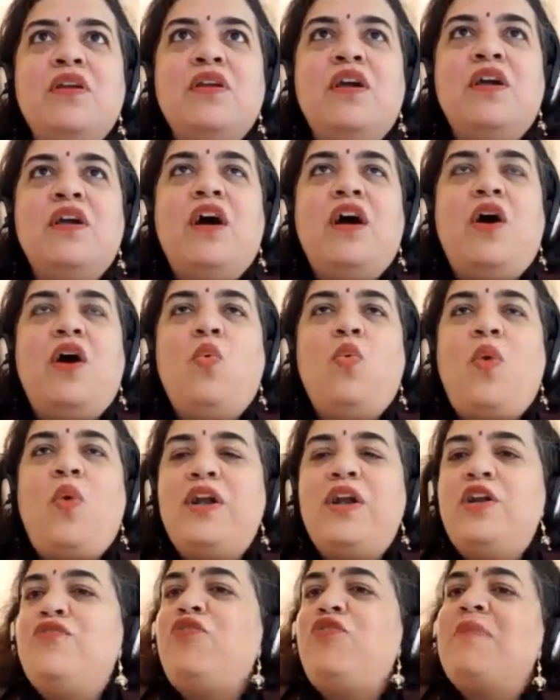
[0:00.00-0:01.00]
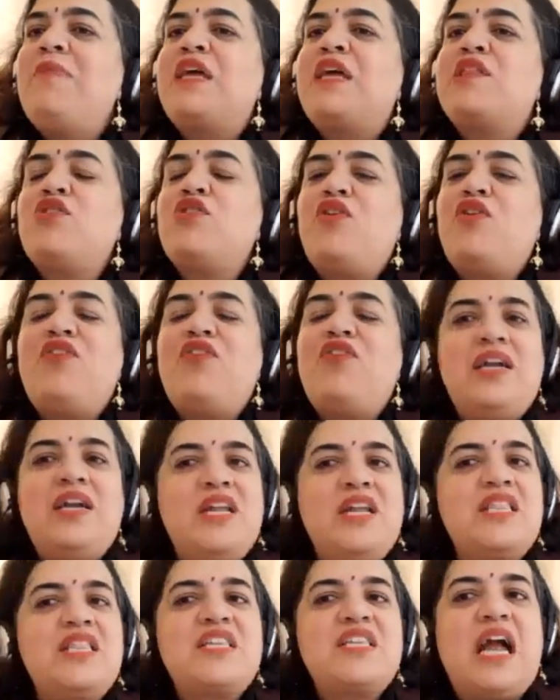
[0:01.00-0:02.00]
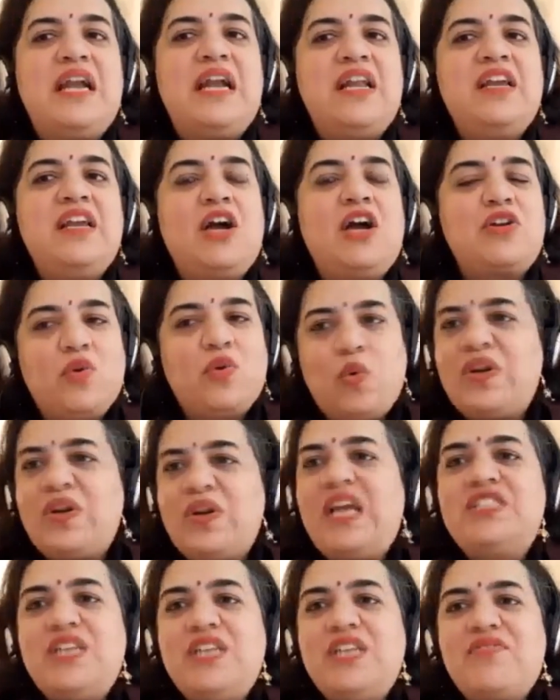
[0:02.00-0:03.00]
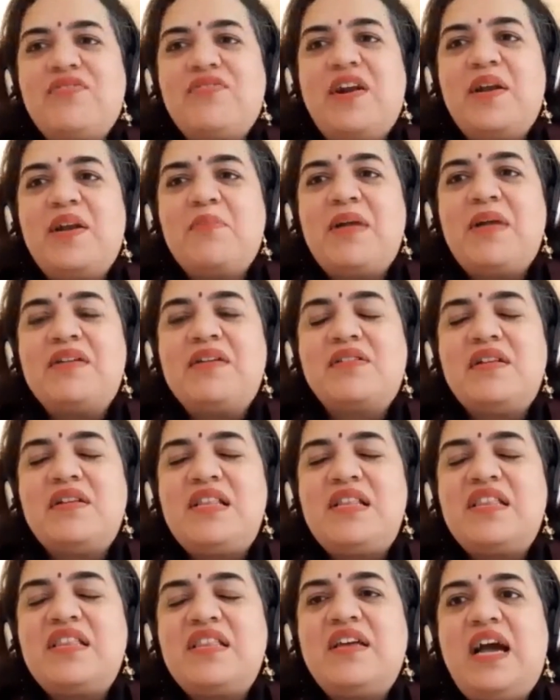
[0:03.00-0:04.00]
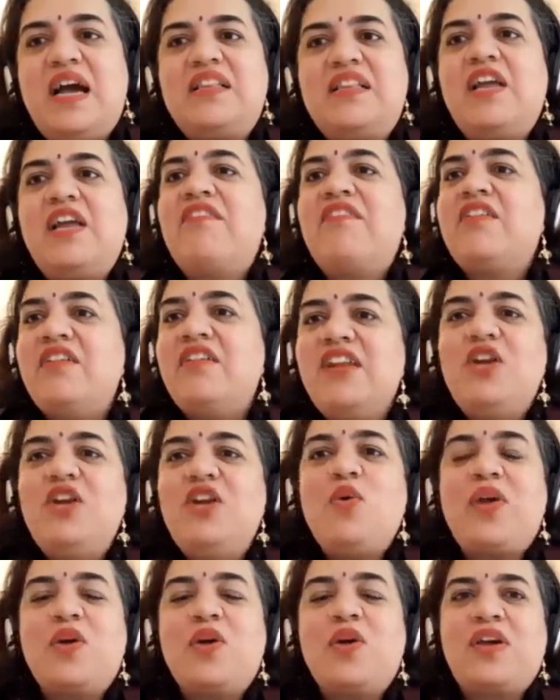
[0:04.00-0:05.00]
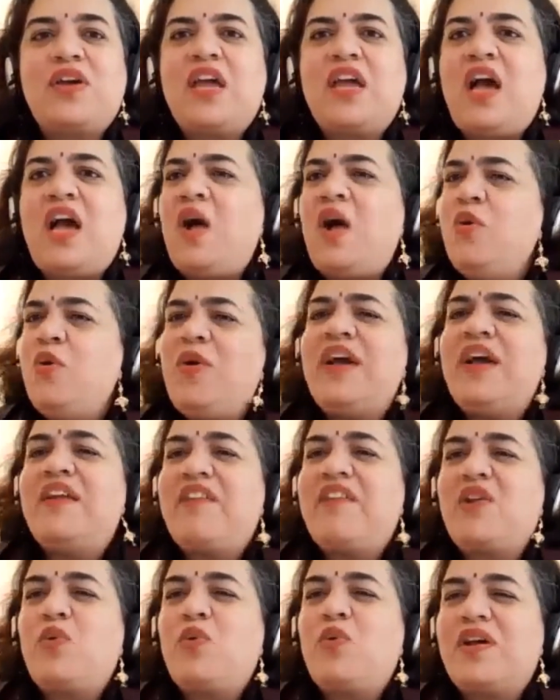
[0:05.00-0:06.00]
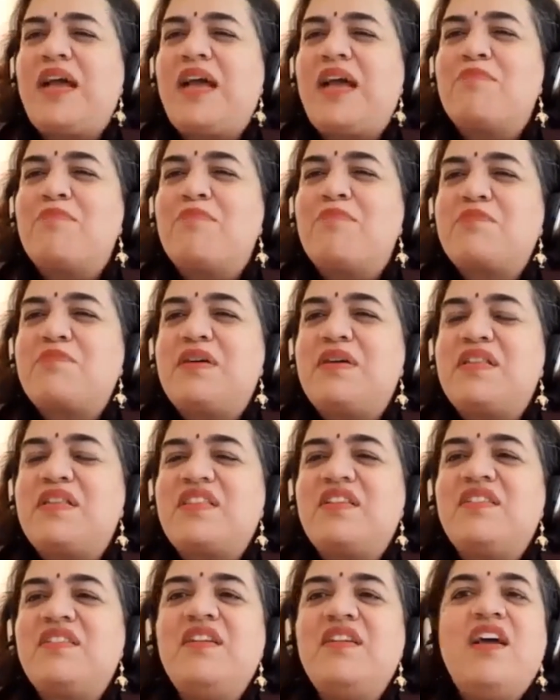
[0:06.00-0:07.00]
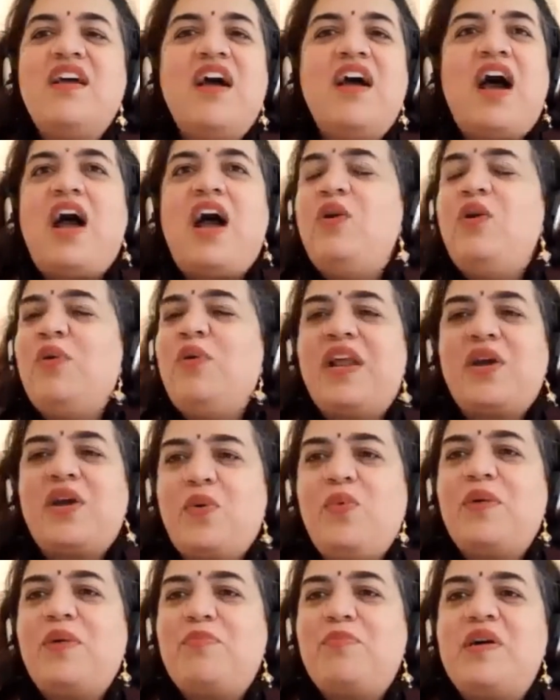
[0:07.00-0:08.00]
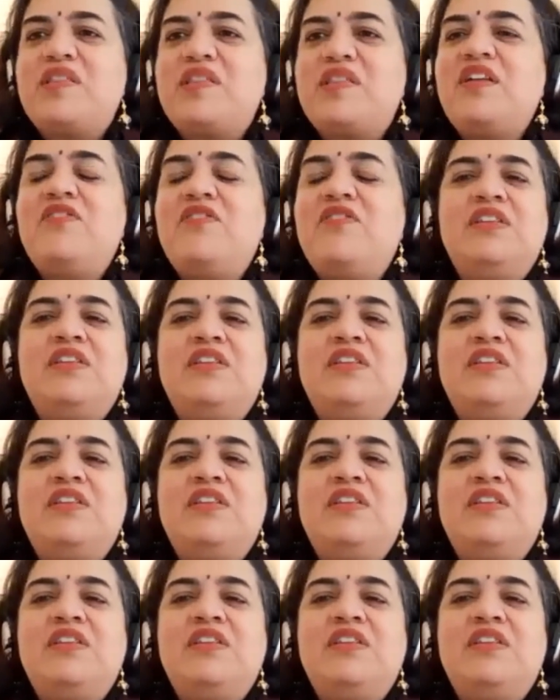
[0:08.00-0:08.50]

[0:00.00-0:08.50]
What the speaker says: wonderful mix of understanding our core HR fundamentals. I think really knowing, okay, how do I recruit a campus person? How do I recruit a person with,